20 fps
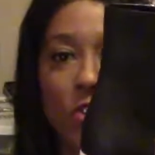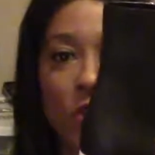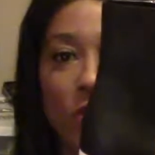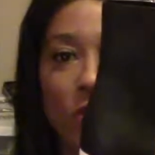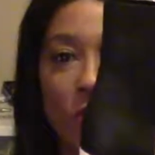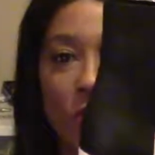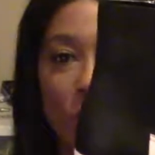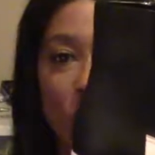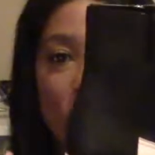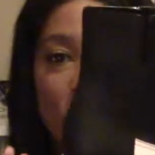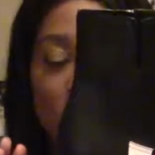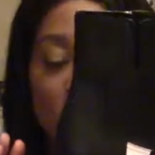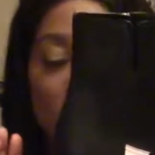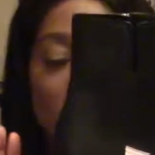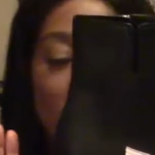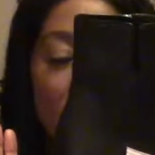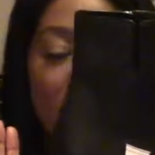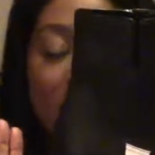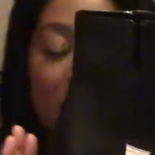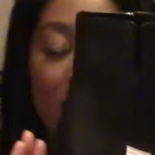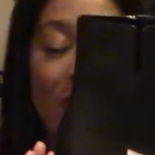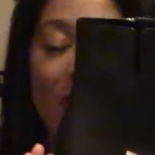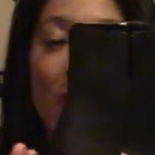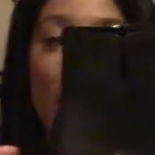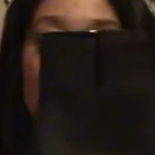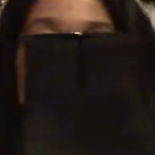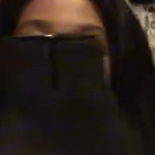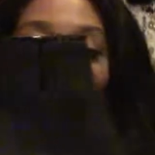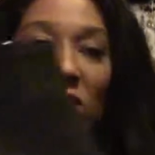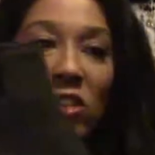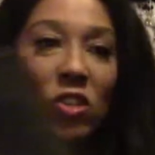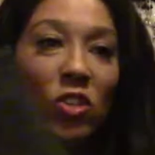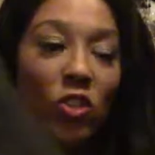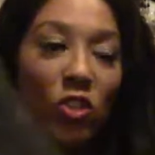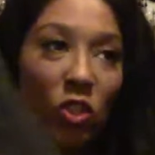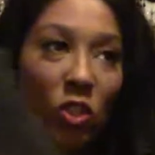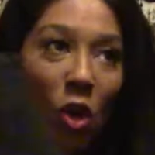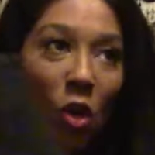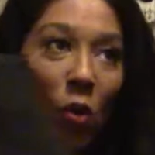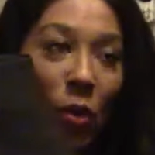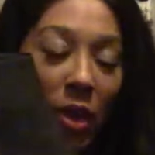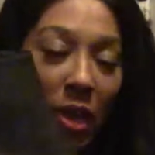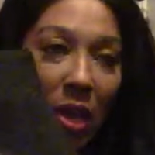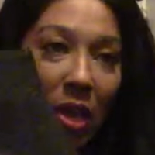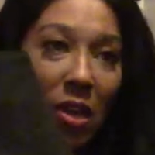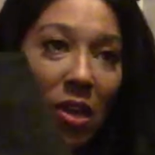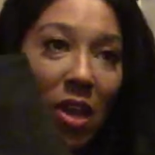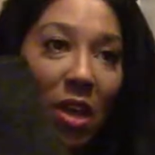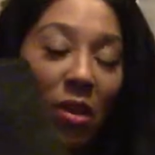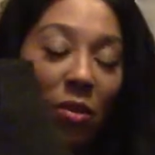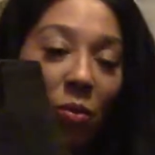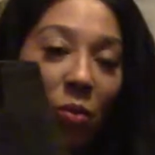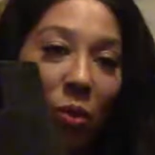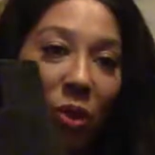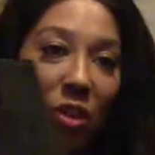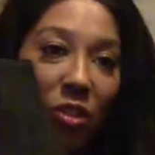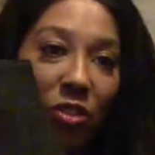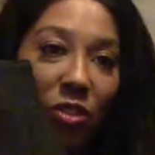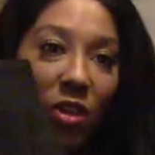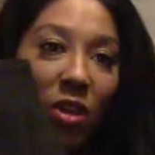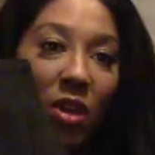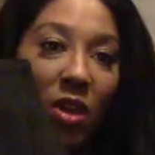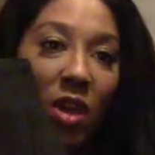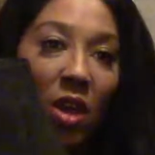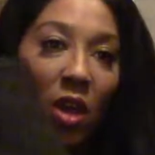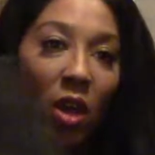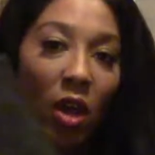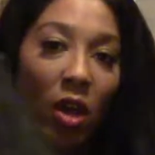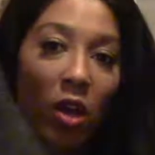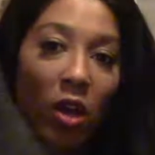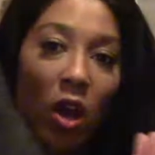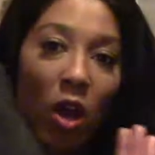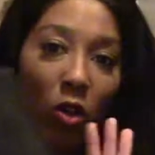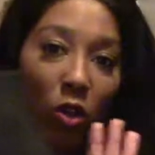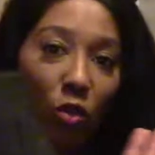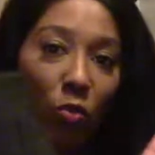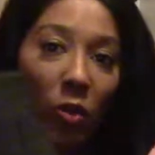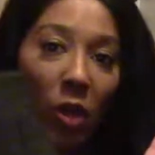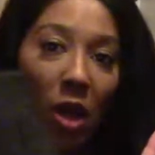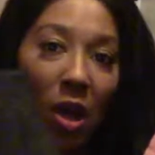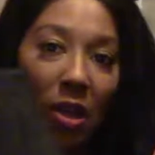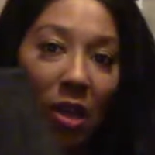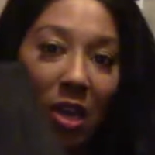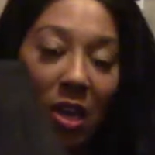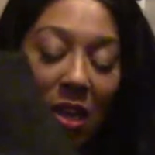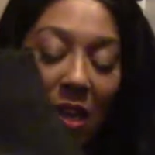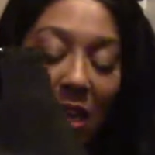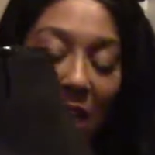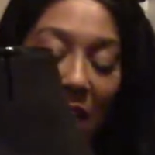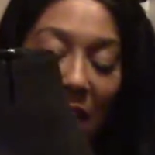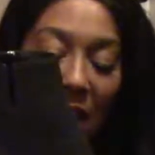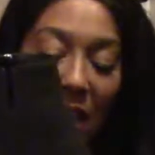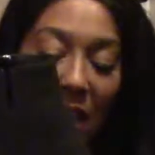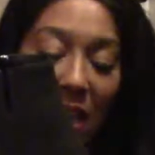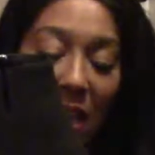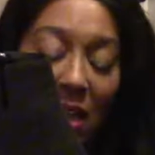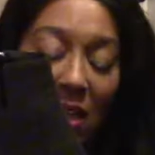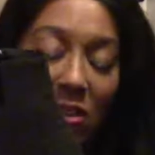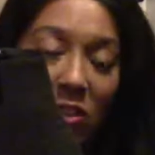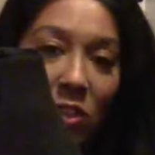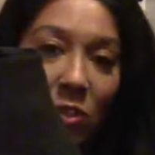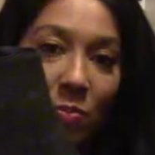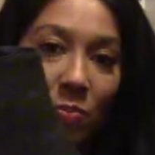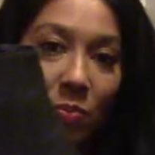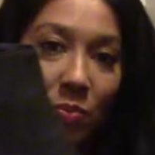this is so in with color blocking, and